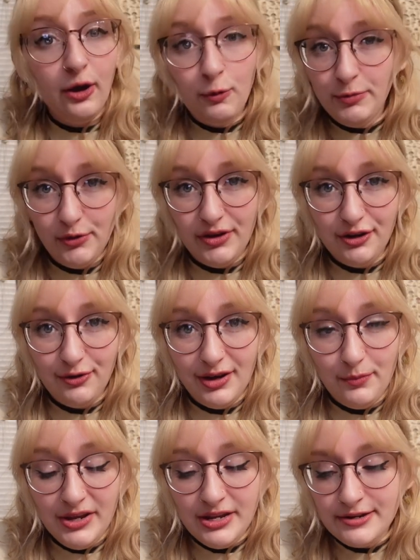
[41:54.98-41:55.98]
hope you had a
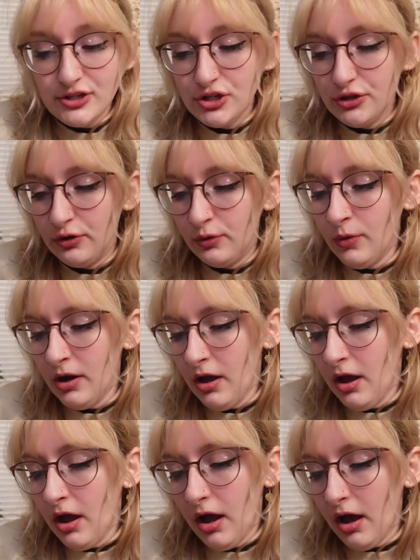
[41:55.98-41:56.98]
great week too.
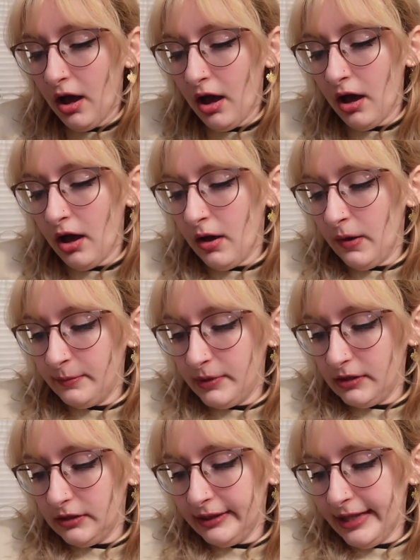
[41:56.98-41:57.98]
Um,
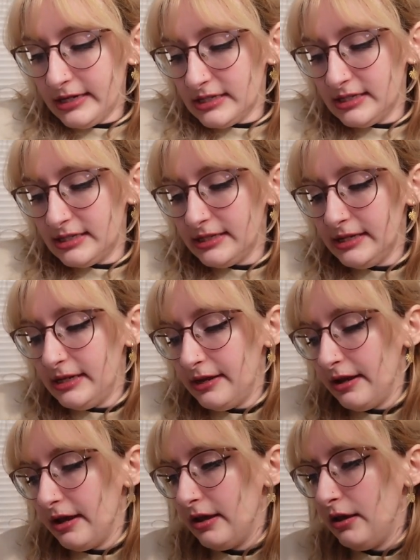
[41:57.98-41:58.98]
let's
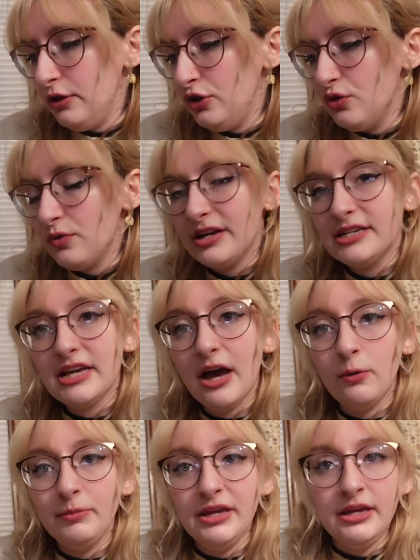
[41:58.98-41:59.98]
see. You can
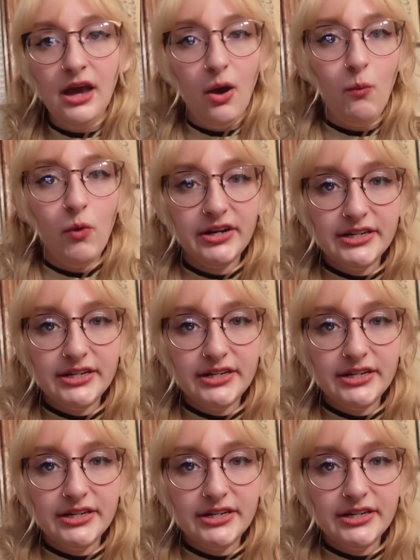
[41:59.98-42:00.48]
tell me what